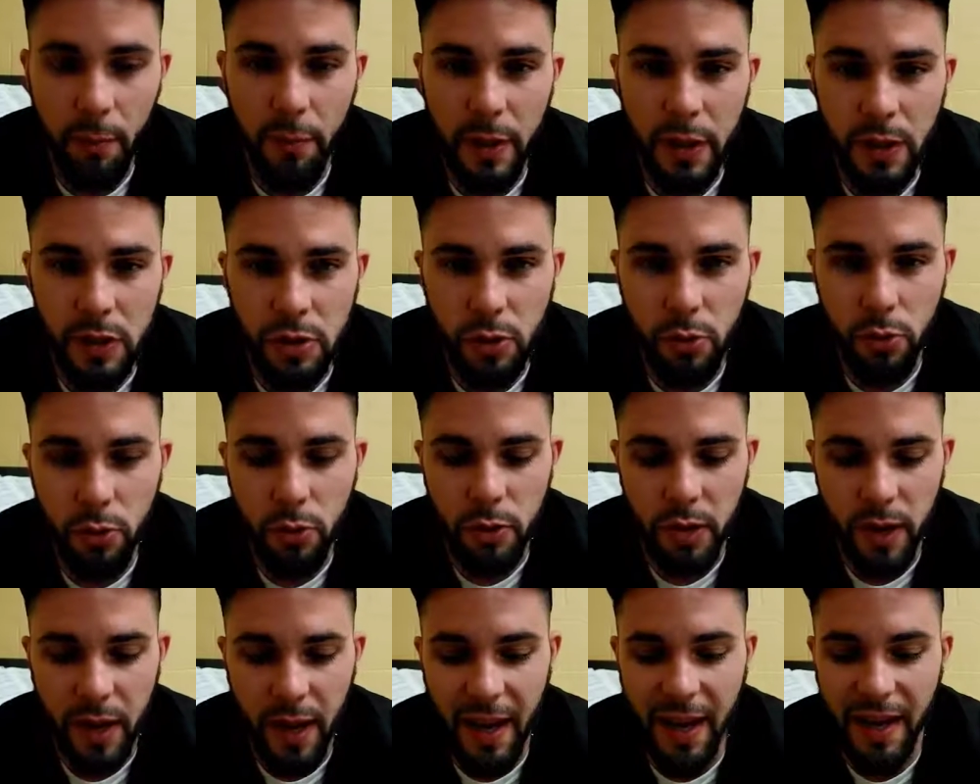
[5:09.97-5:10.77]
a
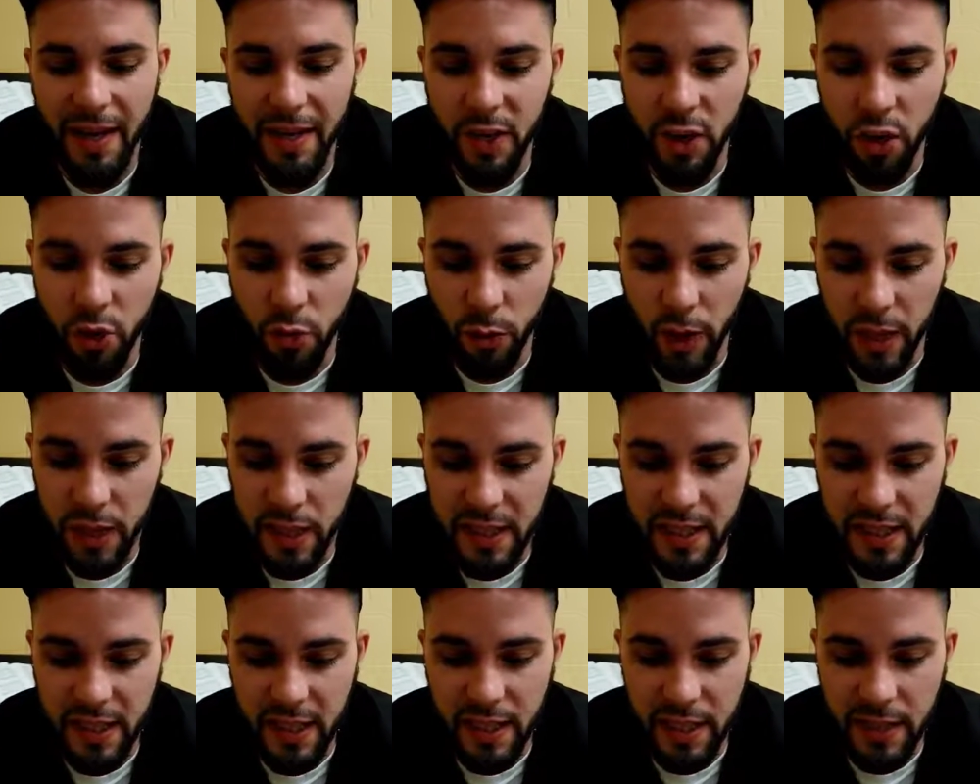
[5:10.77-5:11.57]
mentor, and a
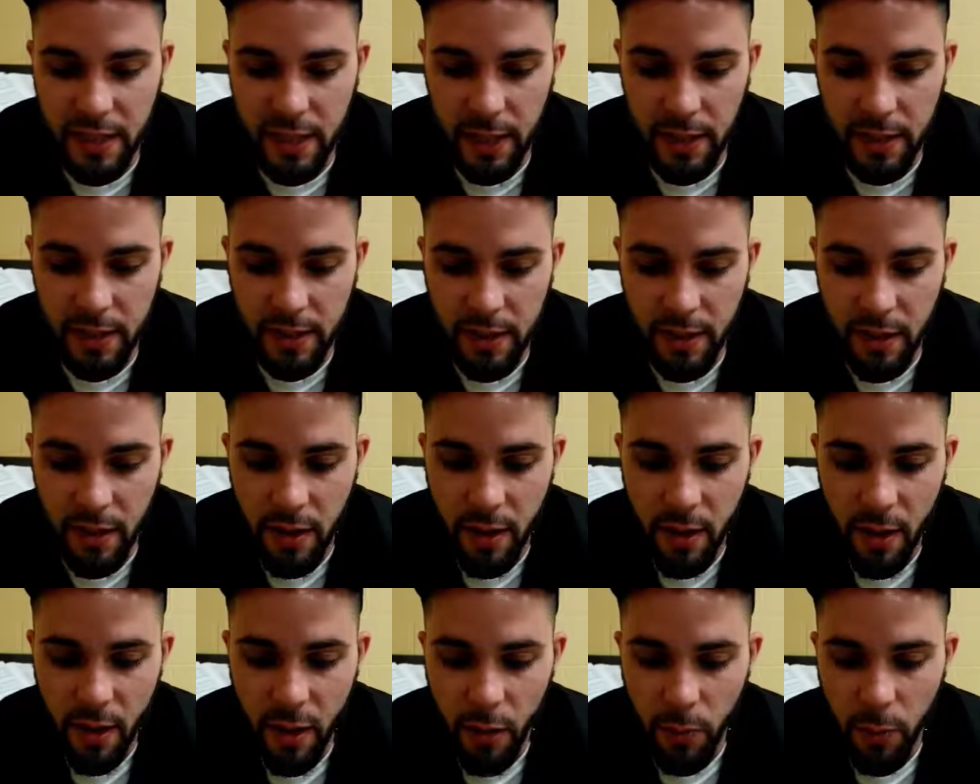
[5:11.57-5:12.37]
great
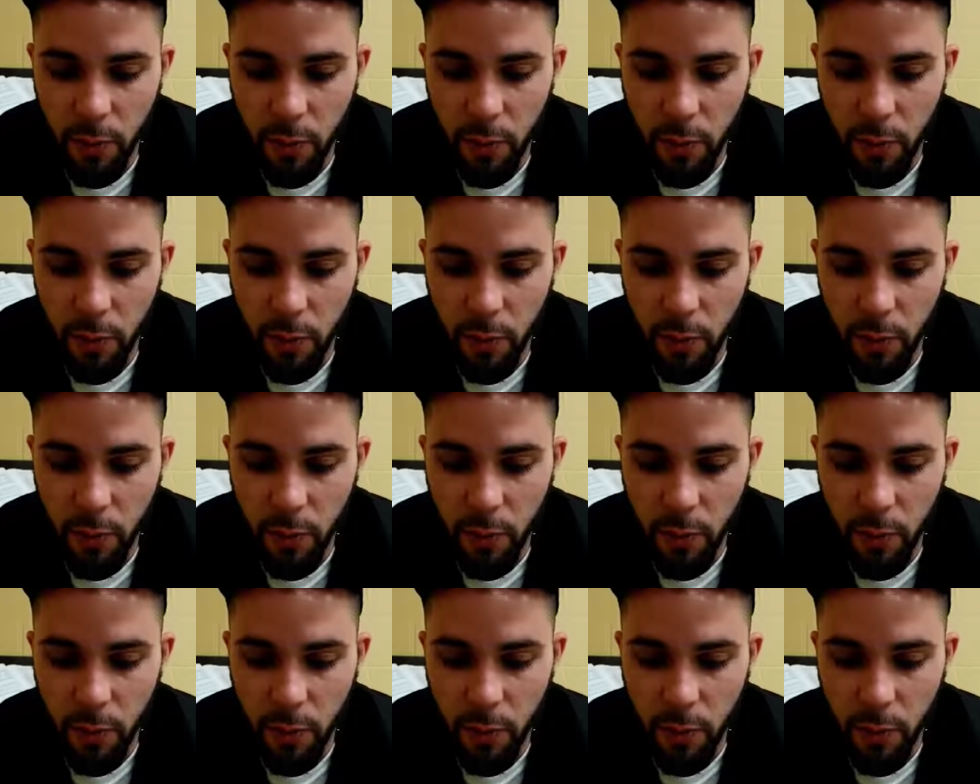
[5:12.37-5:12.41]
success.